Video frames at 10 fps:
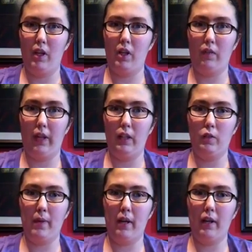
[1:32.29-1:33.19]
an
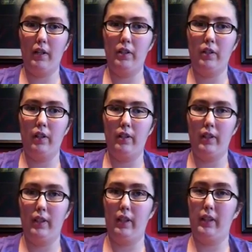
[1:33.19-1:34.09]
arranged marriage
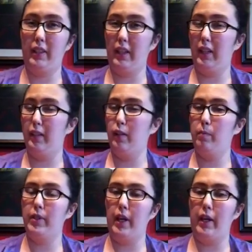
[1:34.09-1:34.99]
to unite the
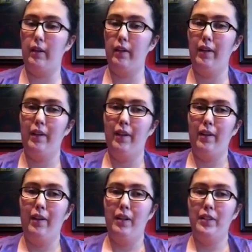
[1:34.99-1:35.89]
kingdoms. And
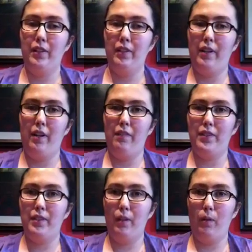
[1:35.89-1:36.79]
sure enough,
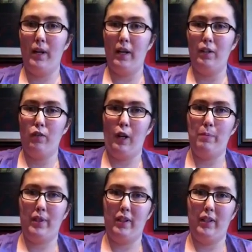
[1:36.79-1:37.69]
Snow White
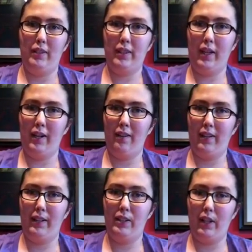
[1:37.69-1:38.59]
drops on his
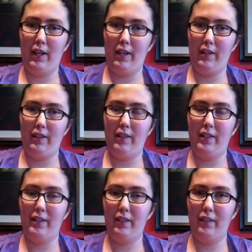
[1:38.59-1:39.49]
carriage and
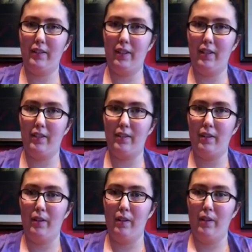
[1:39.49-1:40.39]
steals his
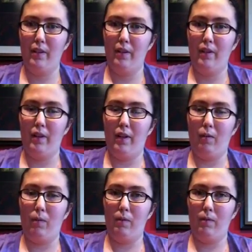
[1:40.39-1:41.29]

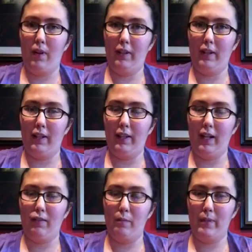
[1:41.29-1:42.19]
ring that he
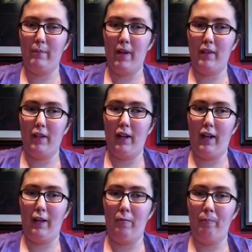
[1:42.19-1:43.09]
got from his mother,
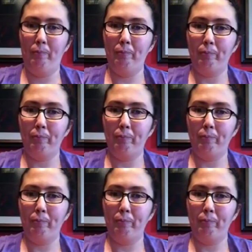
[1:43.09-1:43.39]
and